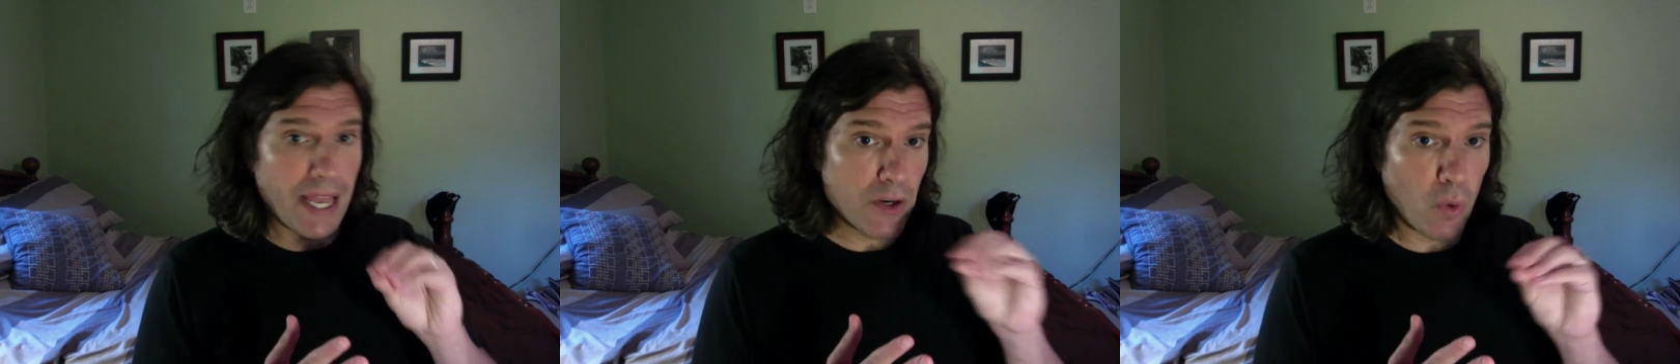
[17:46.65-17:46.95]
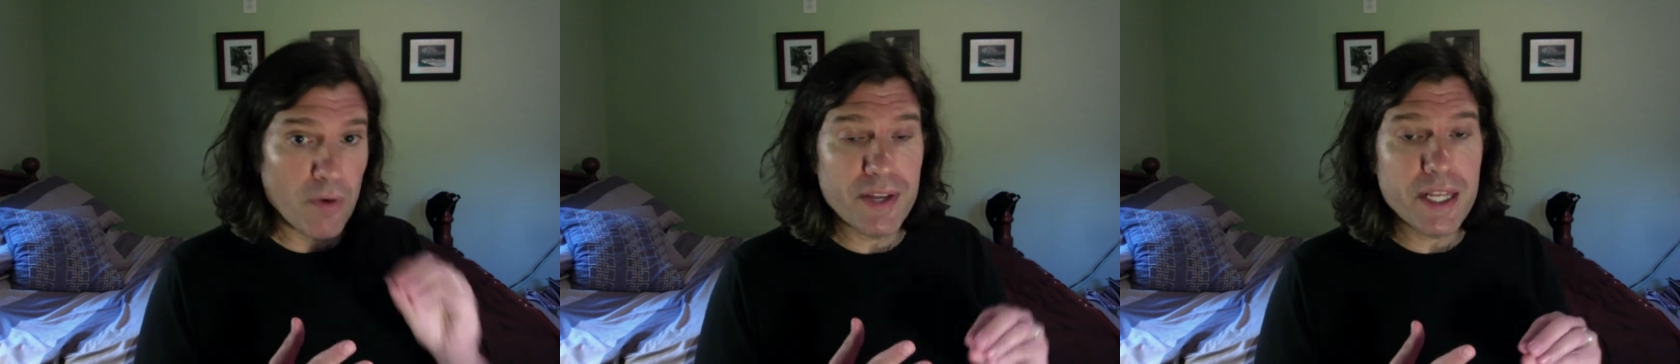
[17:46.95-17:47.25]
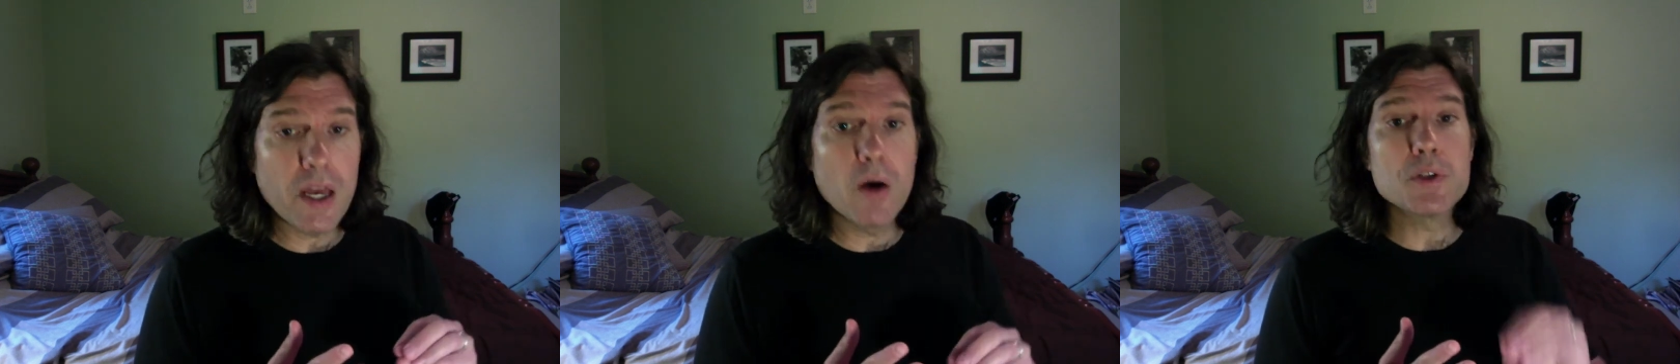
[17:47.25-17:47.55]
or
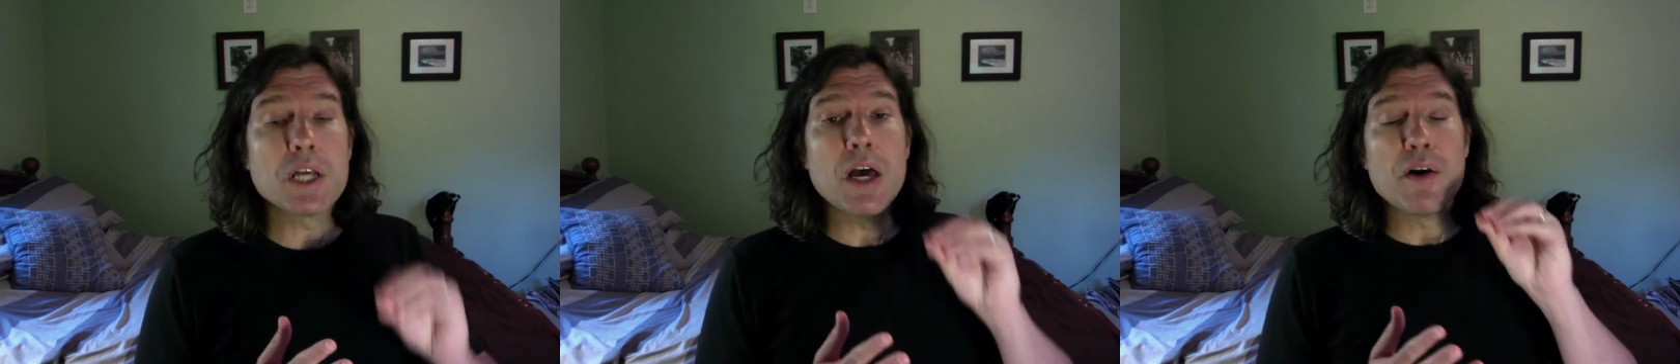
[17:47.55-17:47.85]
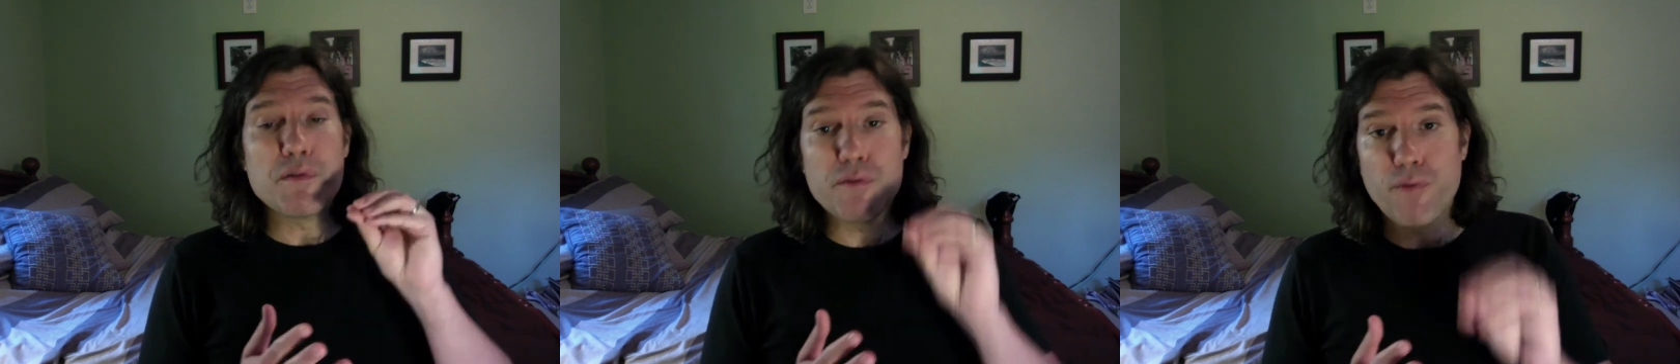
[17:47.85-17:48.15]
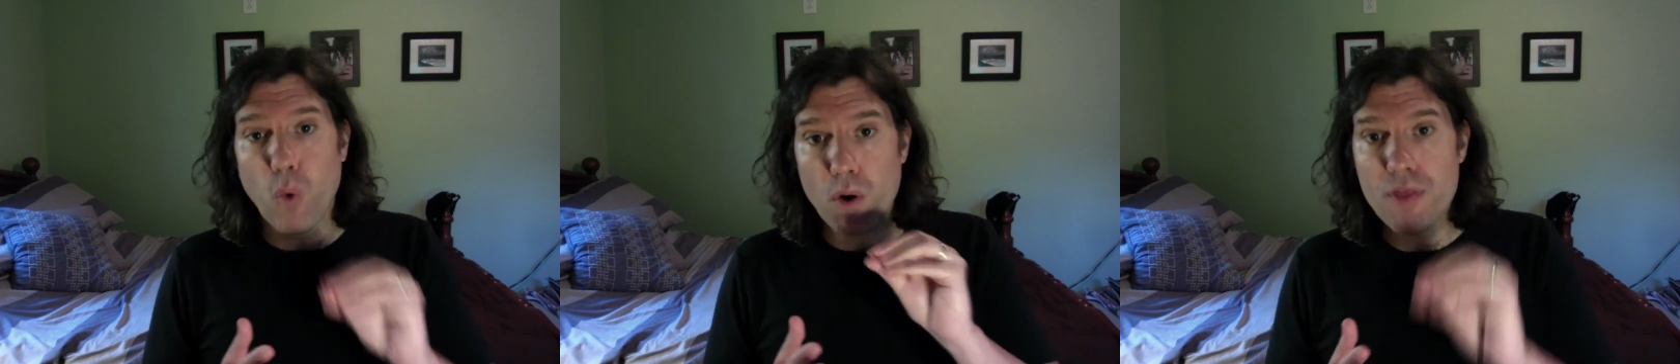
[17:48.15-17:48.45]
videos
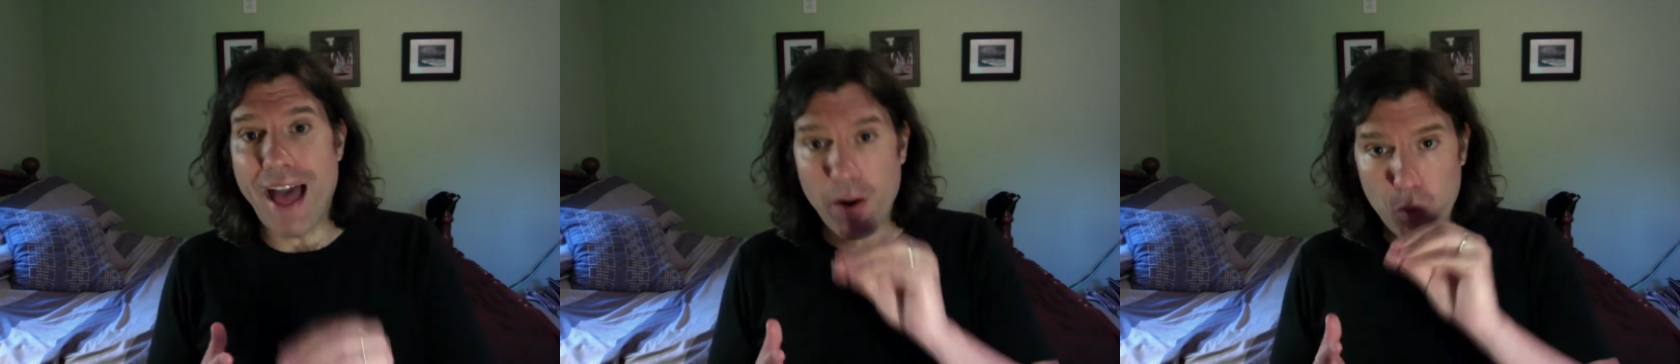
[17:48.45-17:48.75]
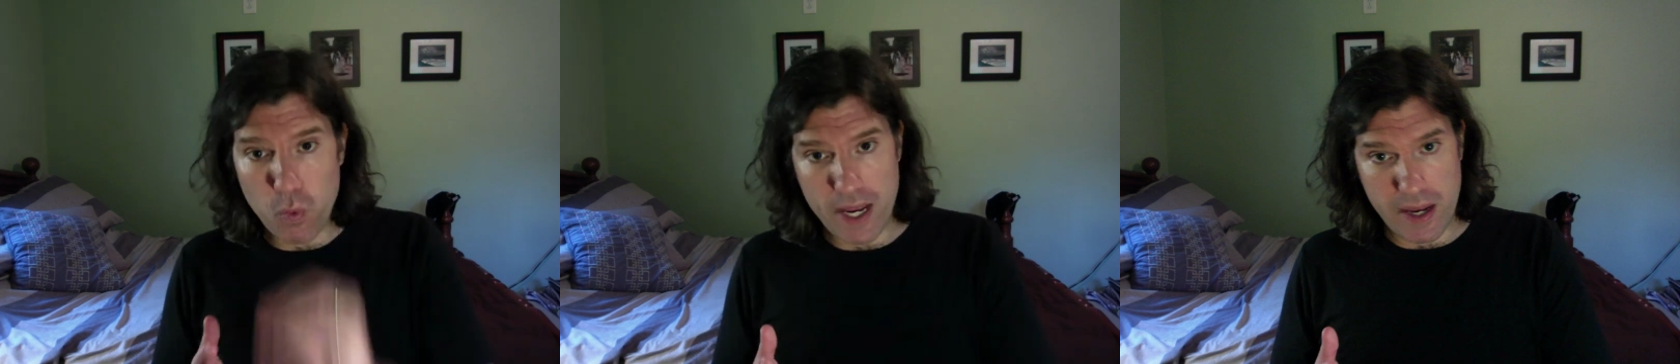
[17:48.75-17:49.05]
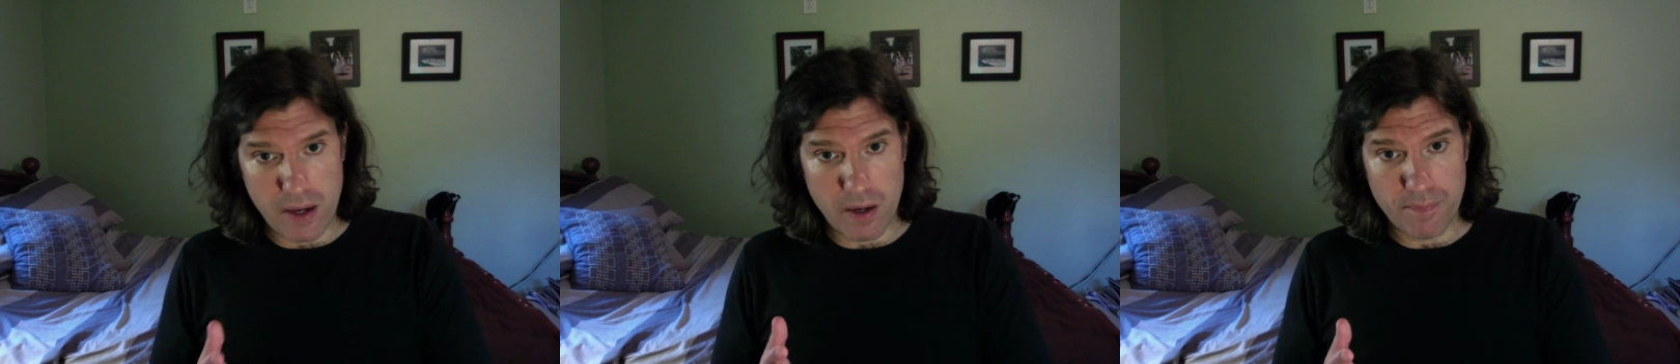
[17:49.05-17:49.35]
for that
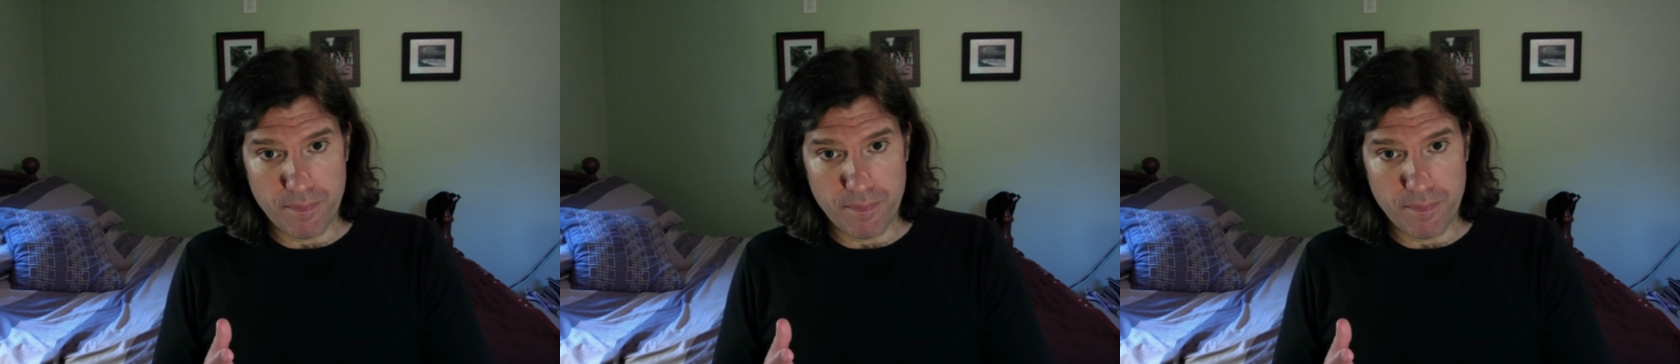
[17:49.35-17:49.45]
week.